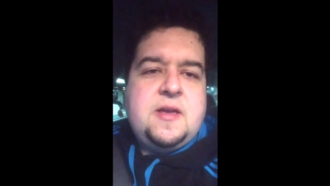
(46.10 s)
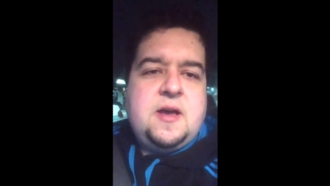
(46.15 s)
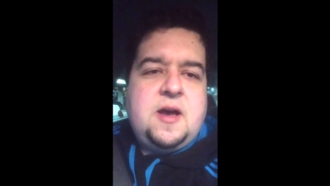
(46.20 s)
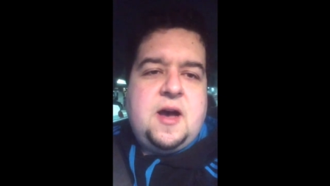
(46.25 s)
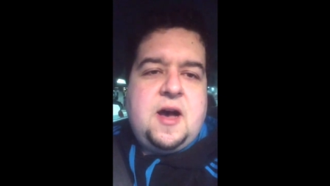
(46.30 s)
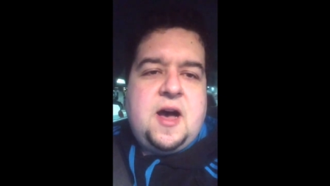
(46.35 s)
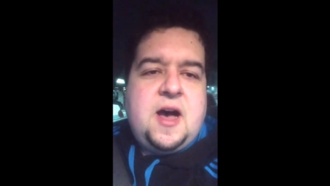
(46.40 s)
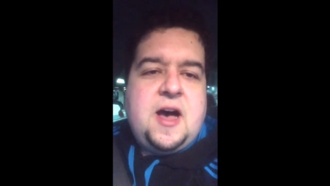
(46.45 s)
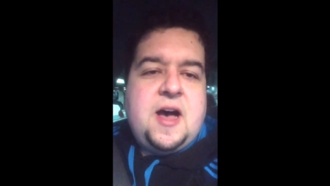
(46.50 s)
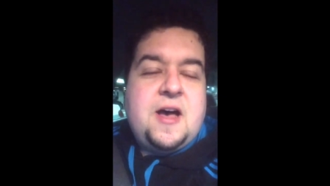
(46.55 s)

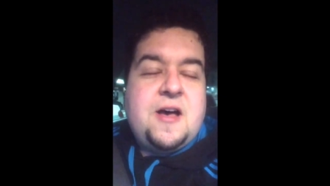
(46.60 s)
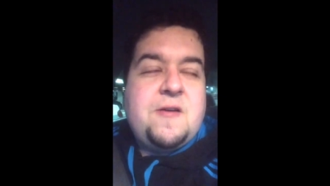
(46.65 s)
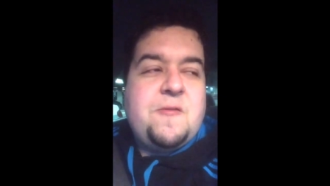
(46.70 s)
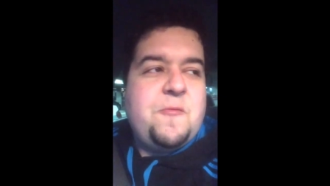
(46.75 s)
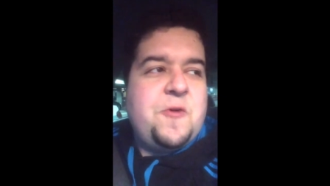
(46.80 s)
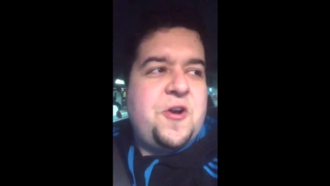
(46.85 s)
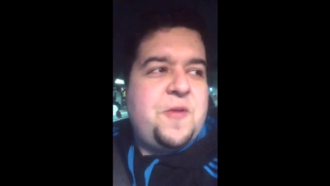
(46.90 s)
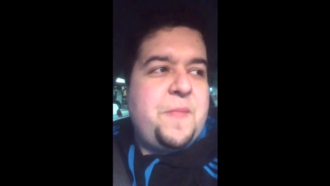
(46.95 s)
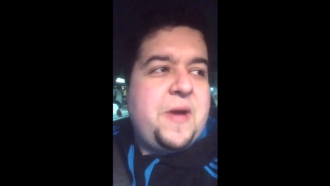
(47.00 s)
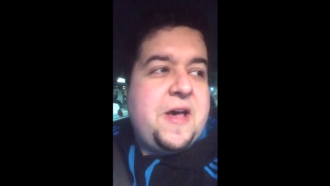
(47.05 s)
Uh,
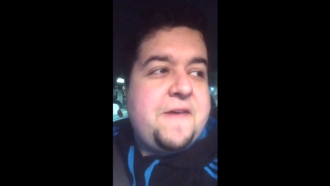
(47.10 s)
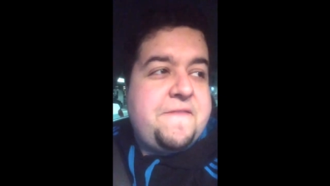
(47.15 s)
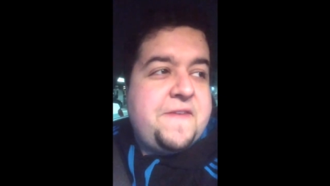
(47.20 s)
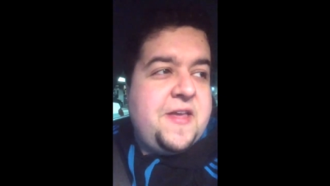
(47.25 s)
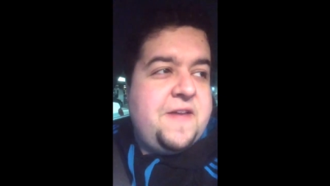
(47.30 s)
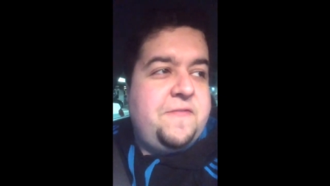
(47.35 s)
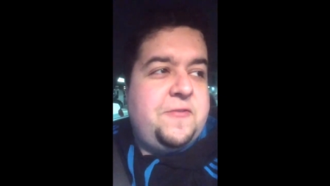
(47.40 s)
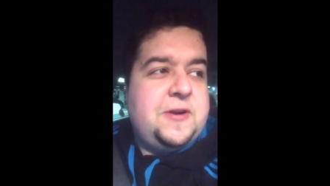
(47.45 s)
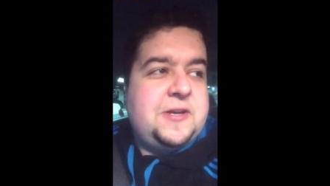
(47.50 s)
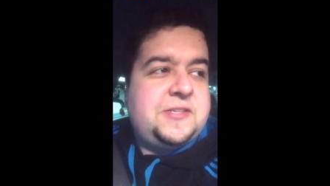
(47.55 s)
one of my
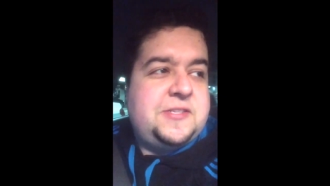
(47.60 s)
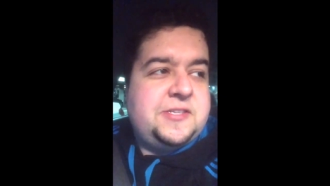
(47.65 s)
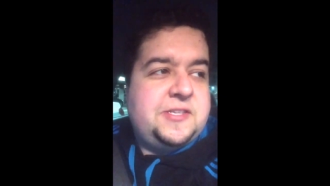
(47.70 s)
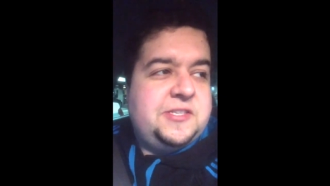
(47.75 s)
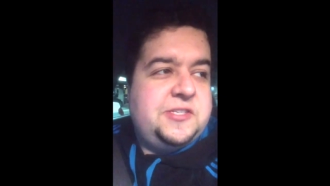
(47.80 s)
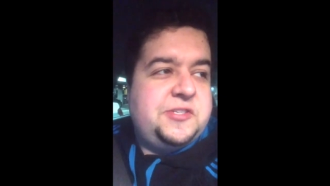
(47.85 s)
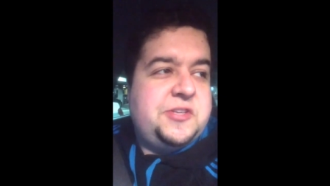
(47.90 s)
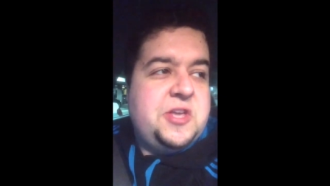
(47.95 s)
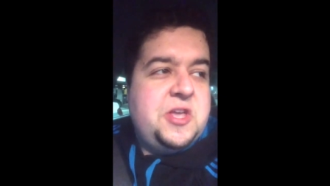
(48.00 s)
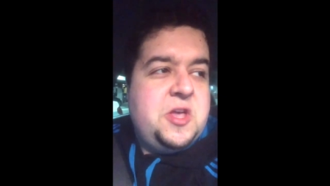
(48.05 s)
favorites
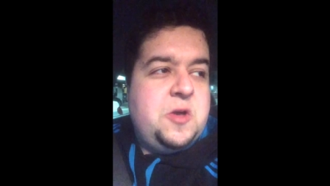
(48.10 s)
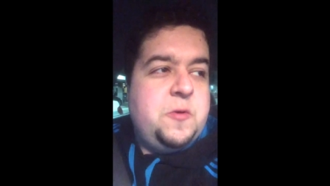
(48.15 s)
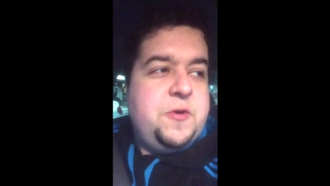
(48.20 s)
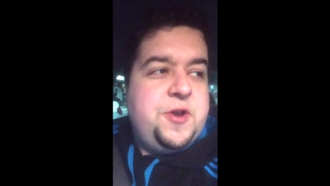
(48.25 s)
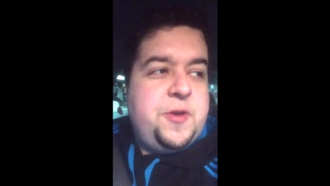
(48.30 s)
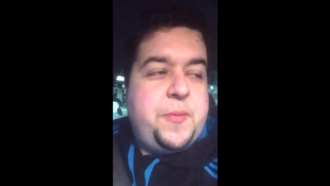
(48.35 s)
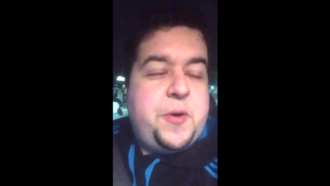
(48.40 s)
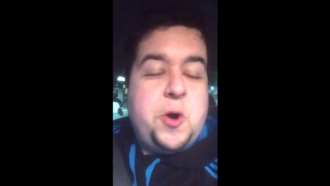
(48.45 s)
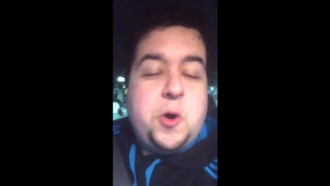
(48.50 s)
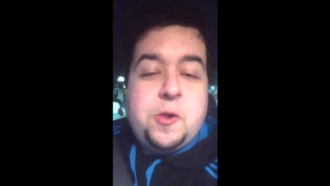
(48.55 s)
is
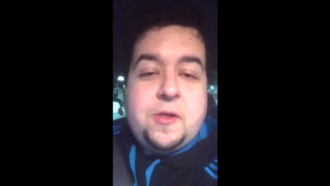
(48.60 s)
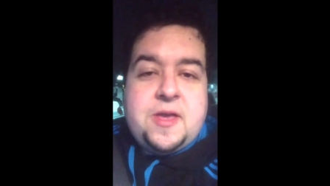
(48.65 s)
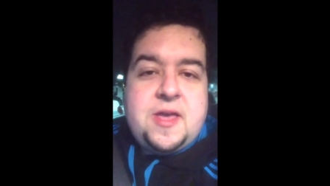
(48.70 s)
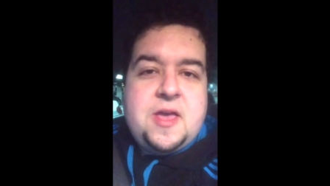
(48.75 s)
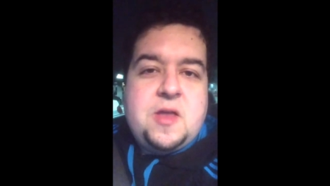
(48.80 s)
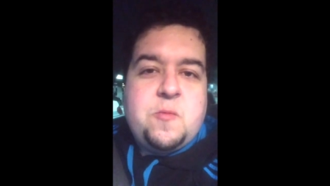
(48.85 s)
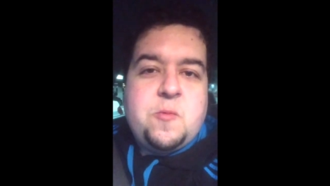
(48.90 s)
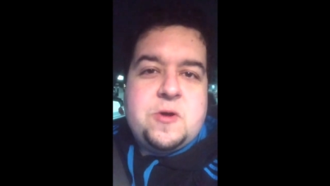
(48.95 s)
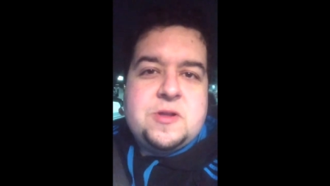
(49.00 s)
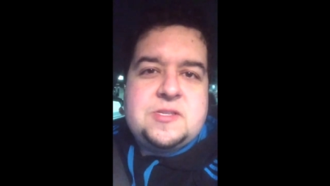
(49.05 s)
when
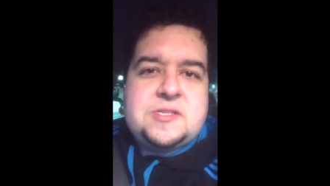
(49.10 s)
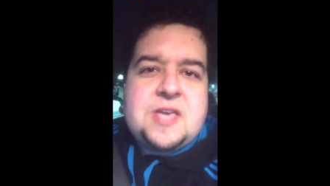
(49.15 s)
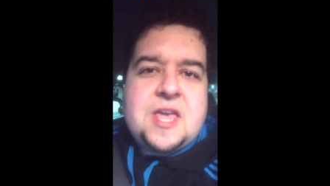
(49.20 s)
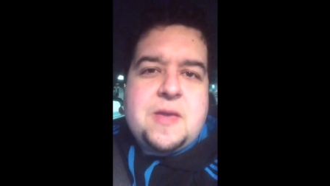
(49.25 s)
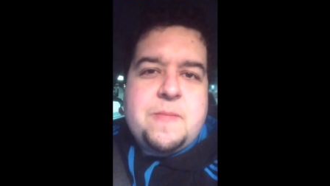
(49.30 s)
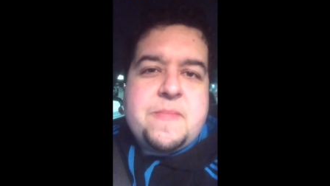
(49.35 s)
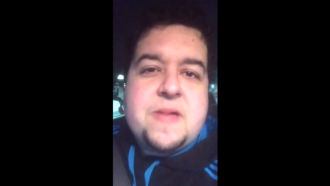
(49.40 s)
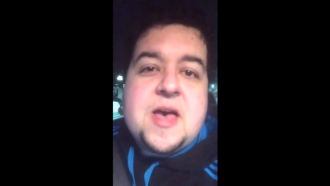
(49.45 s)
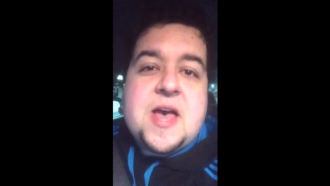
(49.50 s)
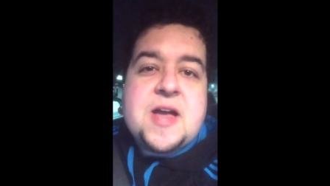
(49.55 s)
Napoleon once
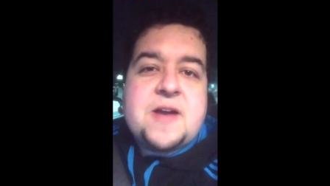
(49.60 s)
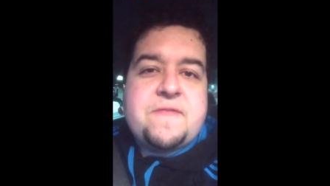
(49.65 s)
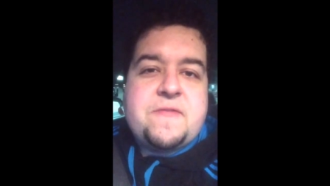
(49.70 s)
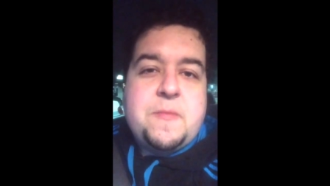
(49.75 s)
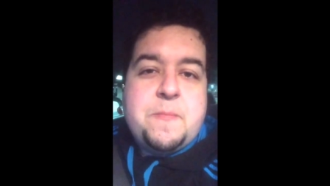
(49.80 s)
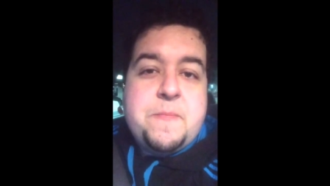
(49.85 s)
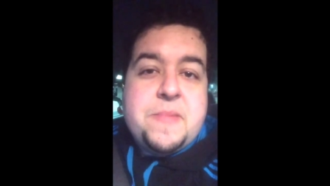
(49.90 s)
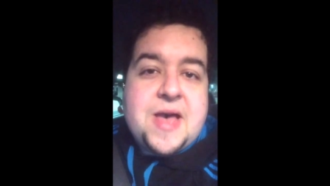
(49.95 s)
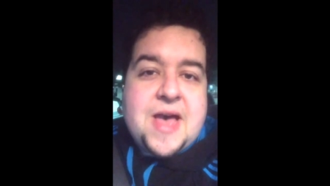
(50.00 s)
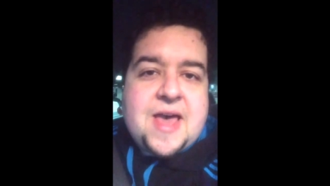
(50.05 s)
came back
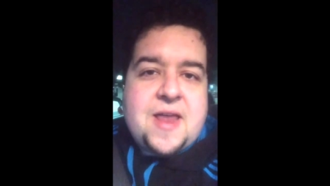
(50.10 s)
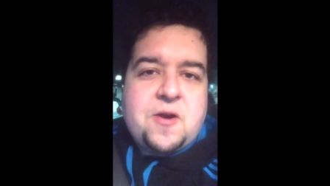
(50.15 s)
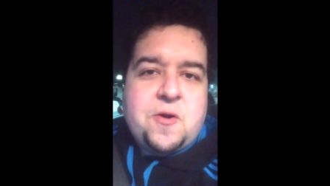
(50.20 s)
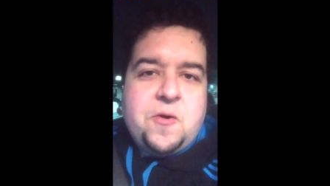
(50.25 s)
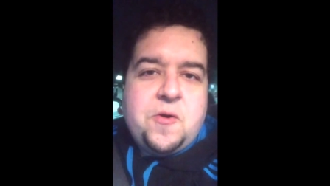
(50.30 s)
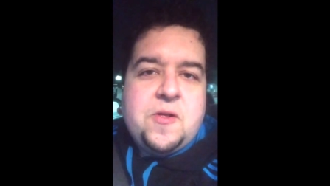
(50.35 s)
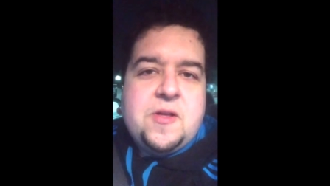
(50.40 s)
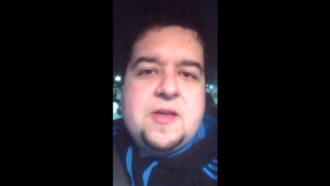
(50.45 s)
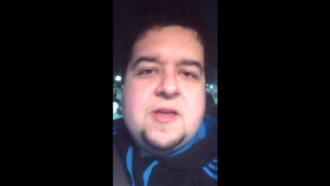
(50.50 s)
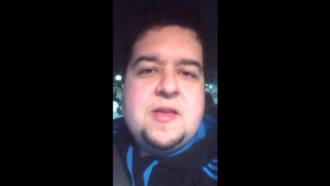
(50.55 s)
from
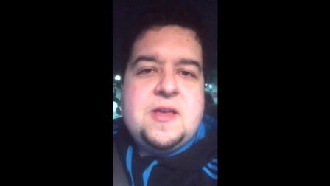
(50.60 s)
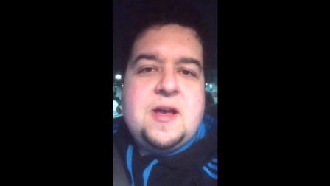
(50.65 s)
battle